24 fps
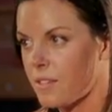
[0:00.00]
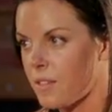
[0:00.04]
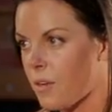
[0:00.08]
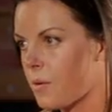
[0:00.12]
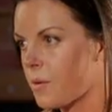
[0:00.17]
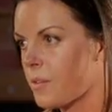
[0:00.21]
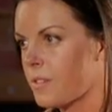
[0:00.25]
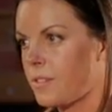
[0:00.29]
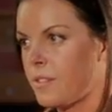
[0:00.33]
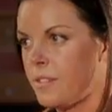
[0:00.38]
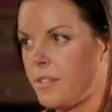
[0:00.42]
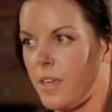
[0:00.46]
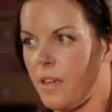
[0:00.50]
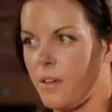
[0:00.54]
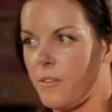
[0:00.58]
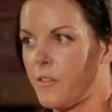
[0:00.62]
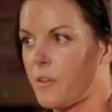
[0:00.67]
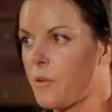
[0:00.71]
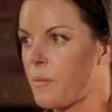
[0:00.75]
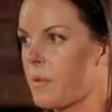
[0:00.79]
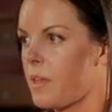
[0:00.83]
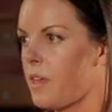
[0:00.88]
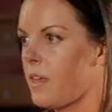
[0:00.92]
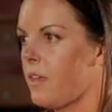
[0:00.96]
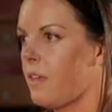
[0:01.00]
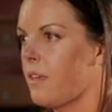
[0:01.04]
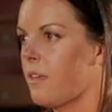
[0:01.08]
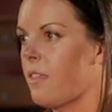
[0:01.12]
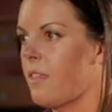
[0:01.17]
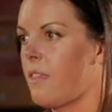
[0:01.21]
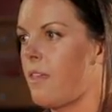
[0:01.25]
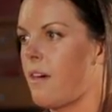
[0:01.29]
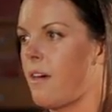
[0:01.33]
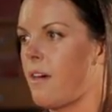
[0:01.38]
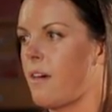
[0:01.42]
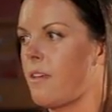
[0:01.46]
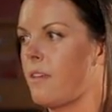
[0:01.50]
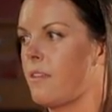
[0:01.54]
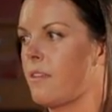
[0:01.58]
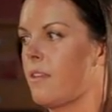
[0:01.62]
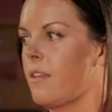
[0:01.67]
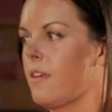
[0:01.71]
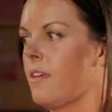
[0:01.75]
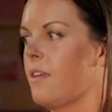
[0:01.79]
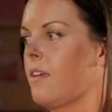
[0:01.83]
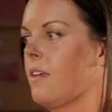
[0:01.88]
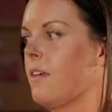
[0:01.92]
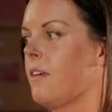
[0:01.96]
is always a day for me that
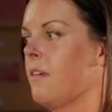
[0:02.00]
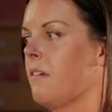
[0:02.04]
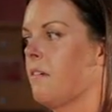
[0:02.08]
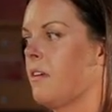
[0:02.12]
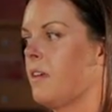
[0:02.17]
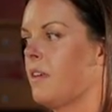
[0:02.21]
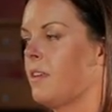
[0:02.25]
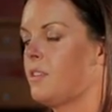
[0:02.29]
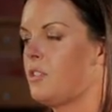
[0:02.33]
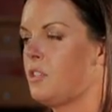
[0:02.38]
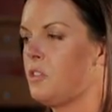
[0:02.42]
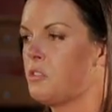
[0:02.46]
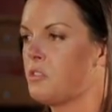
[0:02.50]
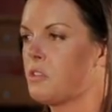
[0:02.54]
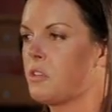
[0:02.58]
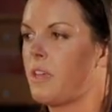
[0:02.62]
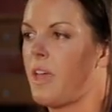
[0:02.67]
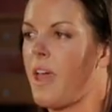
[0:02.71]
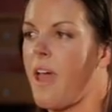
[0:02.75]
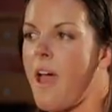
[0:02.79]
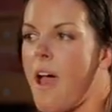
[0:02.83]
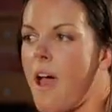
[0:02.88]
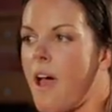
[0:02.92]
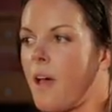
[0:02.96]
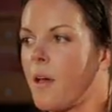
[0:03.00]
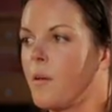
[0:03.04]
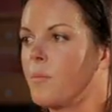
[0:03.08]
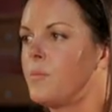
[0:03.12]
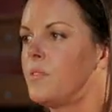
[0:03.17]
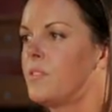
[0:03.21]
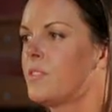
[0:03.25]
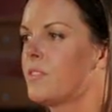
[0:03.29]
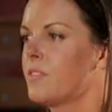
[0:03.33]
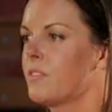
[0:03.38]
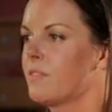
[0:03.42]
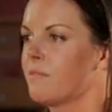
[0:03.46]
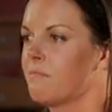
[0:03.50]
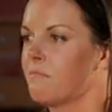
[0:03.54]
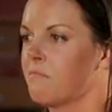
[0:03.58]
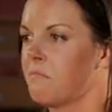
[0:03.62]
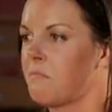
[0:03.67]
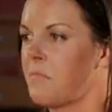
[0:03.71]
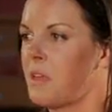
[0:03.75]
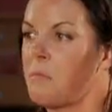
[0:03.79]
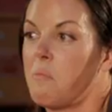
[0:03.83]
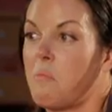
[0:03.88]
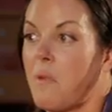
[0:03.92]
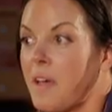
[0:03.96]
it's usually abs
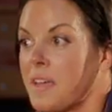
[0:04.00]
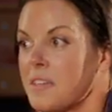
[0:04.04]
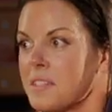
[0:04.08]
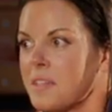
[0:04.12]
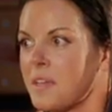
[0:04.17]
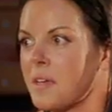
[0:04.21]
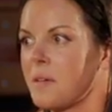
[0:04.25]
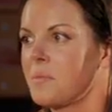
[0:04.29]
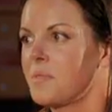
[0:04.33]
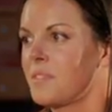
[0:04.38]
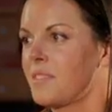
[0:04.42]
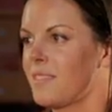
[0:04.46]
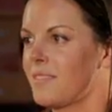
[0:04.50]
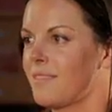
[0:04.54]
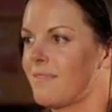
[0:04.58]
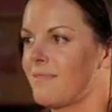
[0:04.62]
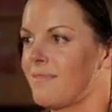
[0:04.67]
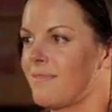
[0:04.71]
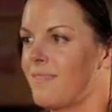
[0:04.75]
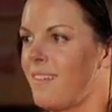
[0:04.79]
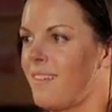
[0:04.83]
and biceps